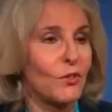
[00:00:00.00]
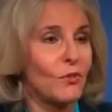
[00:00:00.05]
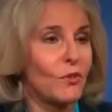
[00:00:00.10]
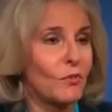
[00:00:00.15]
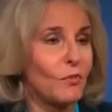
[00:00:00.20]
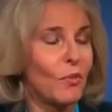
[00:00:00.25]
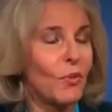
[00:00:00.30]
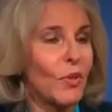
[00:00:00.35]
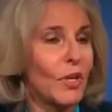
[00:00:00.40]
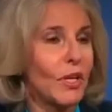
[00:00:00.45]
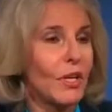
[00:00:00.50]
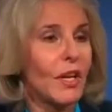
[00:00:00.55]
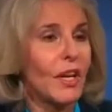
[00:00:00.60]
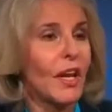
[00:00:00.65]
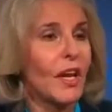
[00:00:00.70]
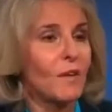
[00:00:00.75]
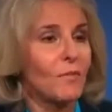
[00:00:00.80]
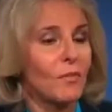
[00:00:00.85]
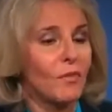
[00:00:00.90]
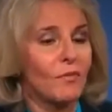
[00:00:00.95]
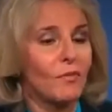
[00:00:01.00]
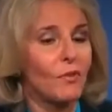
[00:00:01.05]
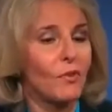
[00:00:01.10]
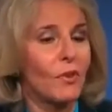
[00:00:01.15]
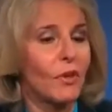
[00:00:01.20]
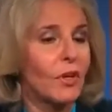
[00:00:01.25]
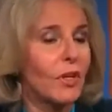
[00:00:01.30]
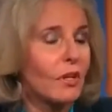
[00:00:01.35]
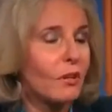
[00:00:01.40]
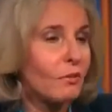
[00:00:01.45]
you have pointed out
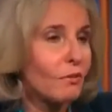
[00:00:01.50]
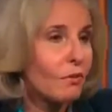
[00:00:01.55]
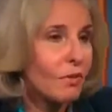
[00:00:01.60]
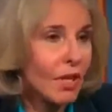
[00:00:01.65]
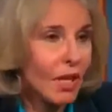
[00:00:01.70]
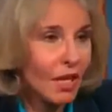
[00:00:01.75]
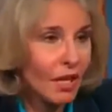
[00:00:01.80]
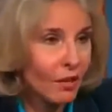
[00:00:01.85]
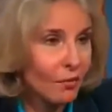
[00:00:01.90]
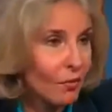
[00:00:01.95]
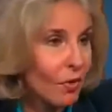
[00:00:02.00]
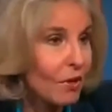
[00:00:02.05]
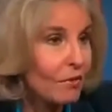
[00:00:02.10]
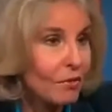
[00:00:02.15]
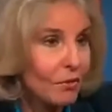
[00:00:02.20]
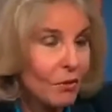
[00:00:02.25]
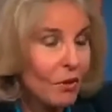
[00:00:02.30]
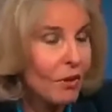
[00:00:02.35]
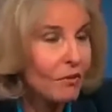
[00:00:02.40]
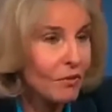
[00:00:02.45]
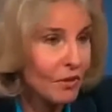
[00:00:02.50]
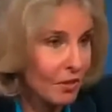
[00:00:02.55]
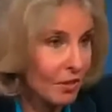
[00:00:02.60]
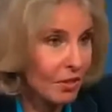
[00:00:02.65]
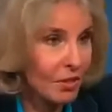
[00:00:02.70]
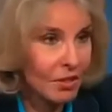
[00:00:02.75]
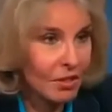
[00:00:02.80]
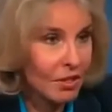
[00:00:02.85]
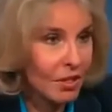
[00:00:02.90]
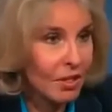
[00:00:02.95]
before, you can't run for office
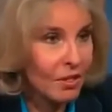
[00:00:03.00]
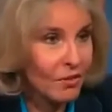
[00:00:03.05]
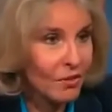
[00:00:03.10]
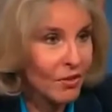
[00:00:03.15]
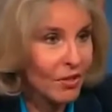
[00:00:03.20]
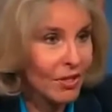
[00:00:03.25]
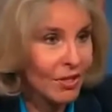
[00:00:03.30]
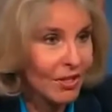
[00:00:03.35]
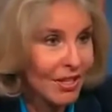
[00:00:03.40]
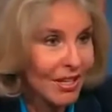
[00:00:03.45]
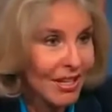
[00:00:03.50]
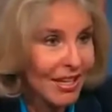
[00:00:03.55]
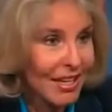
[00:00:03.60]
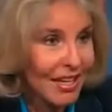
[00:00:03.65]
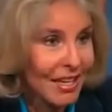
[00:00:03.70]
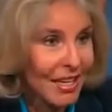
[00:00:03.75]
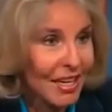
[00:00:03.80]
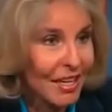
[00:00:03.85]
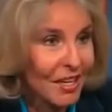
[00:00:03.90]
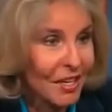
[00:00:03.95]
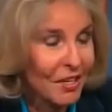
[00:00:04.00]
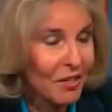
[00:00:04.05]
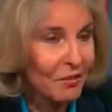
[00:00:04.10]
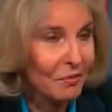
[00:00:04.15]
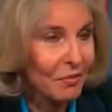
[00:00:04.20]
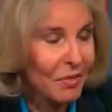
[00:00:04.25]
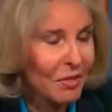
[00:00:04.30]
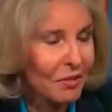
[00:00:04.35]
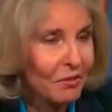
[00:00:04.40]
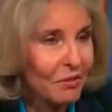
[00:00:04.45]
in this country. Yes. Uh,
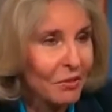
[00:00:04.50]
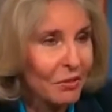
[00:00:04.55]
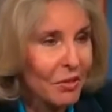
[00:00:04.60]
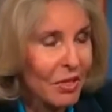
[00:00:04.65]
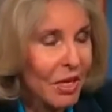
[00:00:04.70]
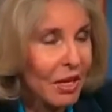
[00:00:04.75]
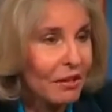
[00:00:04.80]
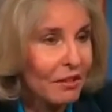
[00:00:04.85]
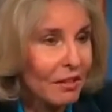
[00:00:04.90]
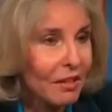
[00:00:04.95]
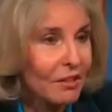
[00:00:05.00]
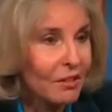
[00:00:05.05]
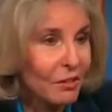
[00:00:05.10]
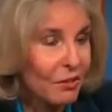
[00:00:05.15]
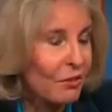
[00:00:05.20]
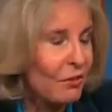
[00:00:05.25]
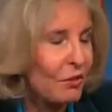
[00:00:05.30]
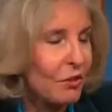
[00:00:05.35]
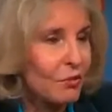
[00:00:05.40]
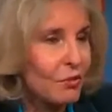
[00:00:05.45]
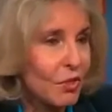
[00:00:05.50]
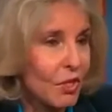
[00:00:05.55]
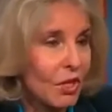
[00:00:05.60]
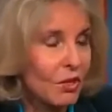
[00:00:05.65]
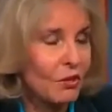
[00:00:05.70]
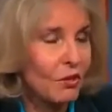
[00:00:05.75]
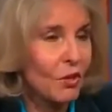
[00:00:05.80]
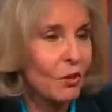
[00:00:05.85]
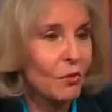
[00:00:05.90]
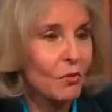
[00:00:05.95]
if you're an atheist, yeah. or if you say
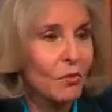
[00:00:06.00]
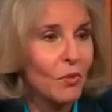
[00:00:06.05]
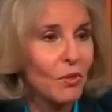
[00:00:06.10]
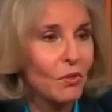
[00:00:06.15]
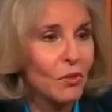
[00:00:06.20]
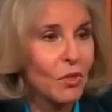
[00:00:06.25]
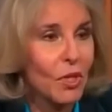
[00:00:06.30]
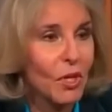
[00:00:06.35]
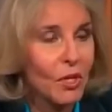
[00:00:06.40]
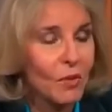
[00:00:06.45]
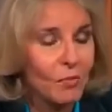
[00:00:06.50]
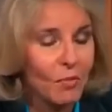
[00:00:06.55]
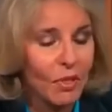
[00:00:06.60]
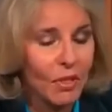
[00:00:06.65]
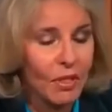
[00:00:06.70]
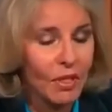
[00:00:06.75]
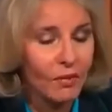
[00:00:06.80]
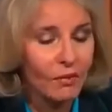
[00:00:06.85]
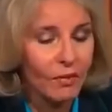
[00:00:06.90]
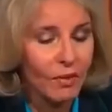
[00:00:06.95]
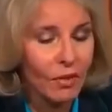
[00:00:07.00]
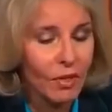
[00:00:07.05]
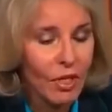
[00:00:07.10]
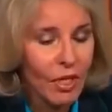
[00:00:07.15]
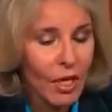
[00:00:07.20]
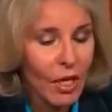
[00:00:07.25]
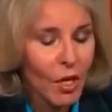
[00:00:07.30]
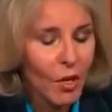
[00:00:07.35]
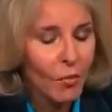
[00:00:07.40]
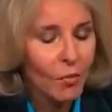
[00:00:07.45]
you don't, yeah. you're not a believer. Yes.
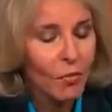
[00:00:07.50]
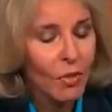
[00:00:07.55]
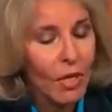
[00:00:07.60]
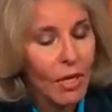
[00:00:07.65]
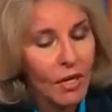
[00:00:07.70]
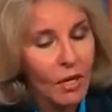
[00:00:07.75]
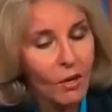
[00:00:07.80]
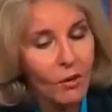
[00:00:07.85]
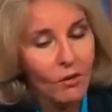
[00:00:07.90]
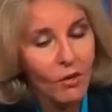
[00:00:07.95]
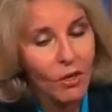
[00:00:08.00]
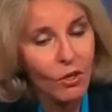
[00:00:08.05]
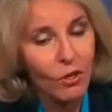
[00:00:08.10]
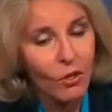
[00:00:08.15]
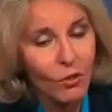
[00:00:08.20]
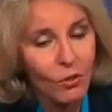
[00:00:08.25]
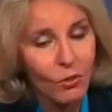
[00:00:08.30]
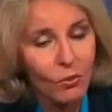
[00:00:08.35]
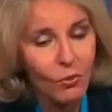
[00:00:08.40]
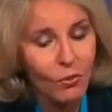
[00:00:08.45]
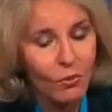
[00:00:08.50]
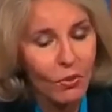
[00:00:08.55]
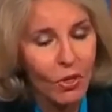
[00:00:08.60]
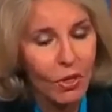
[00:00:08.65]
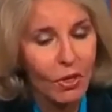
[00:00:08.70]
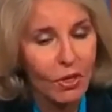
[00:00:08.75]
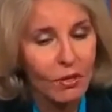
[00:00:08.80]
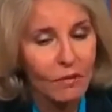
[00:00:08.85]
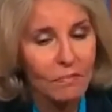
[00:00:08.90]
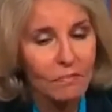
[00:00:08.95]
But I know that you
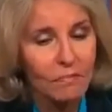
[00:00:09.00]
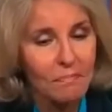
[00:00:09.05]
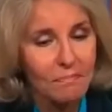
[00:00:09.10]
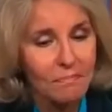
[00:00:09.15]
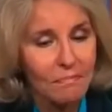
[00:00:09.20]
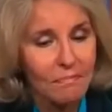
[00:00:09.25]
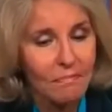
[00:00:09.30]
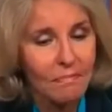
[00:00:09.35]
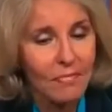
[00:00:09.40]
um,